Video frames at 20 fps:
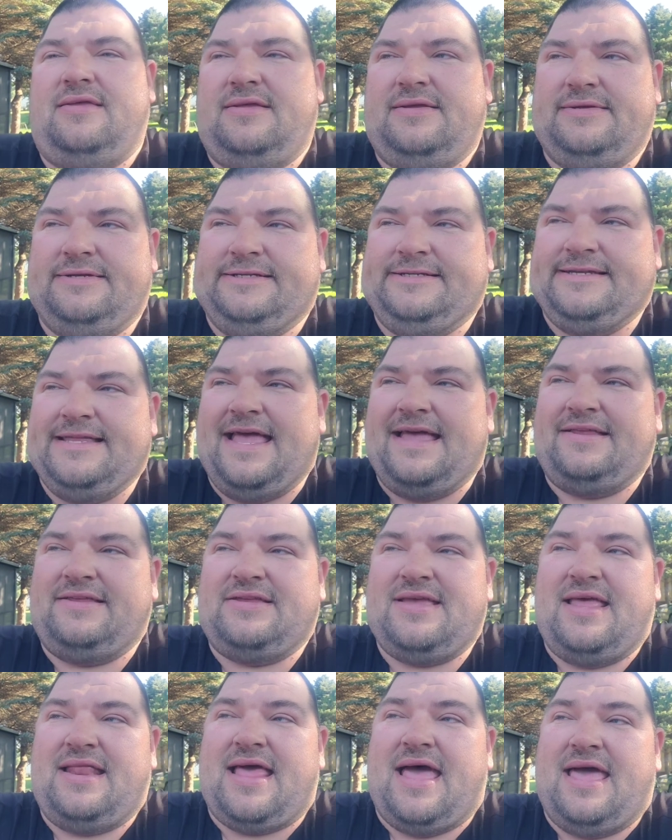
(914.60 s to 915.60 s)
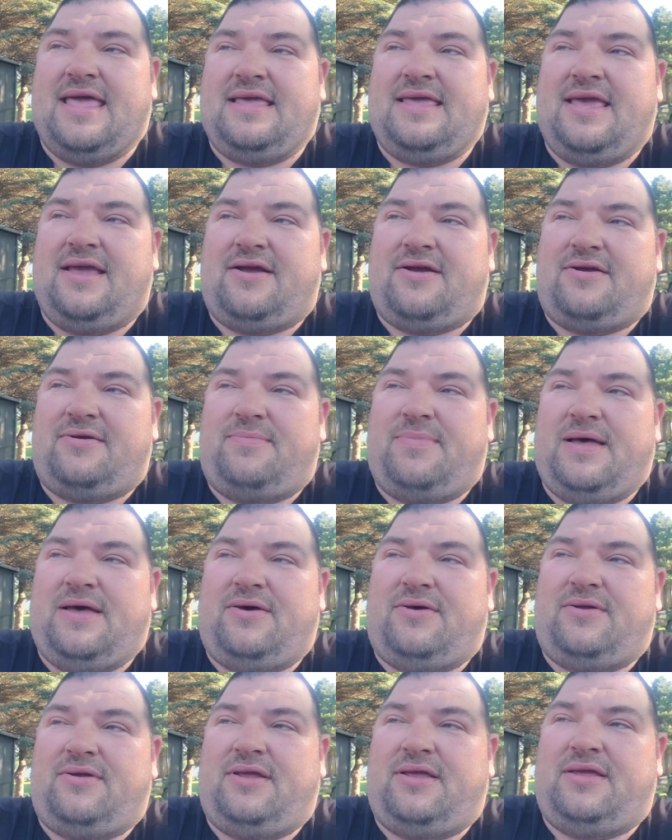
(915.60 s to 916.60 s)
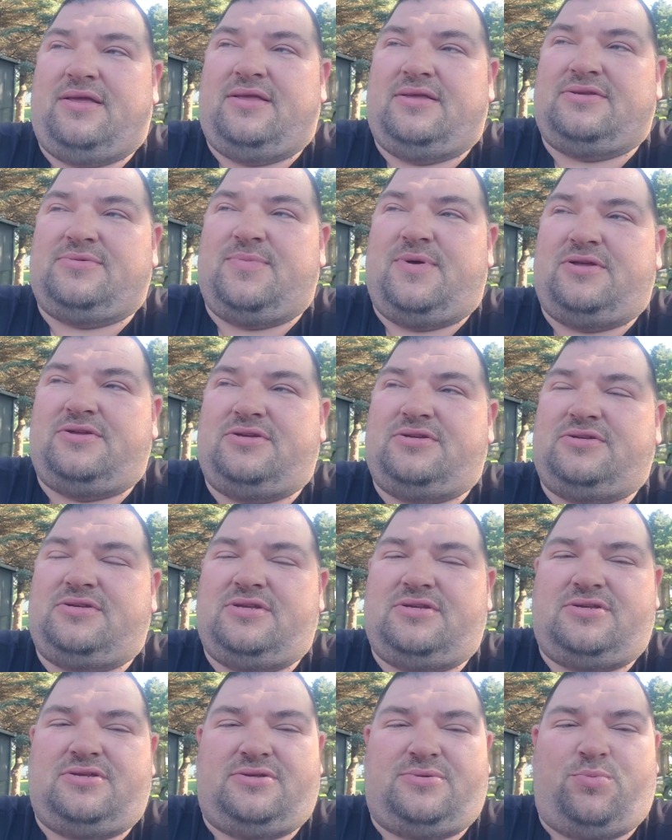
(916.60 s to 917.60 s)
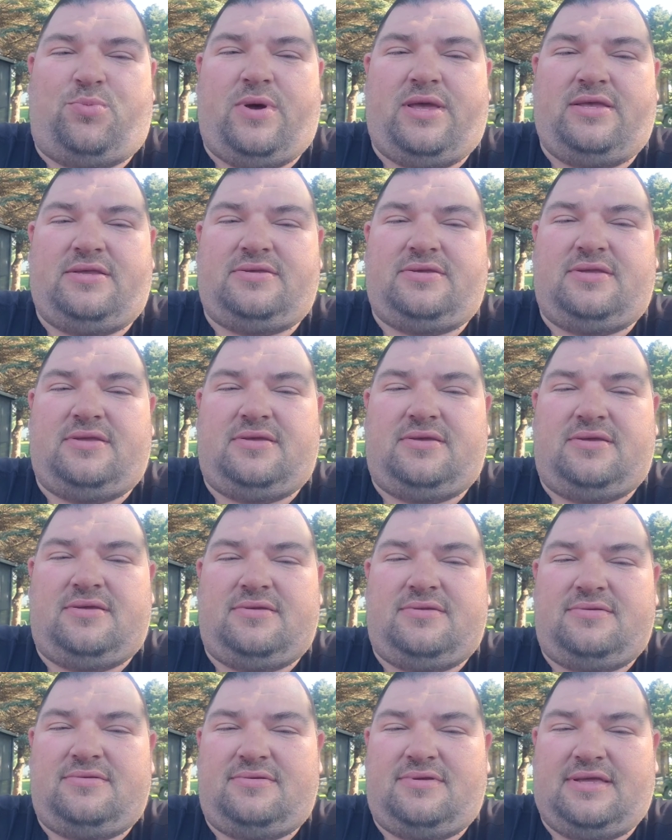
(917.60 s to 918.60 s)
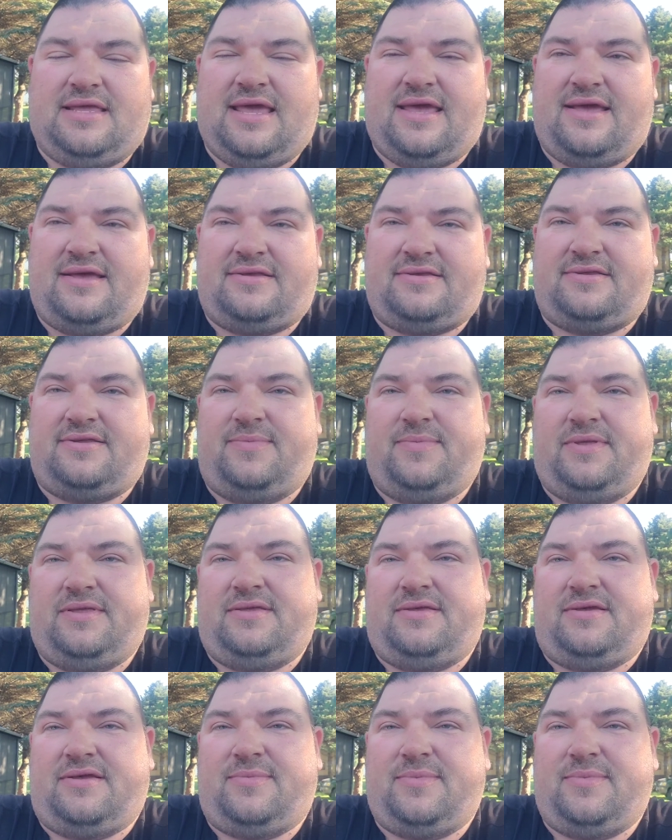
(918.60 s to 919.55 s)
It's not that I care about it as much as this is wasting gas to me.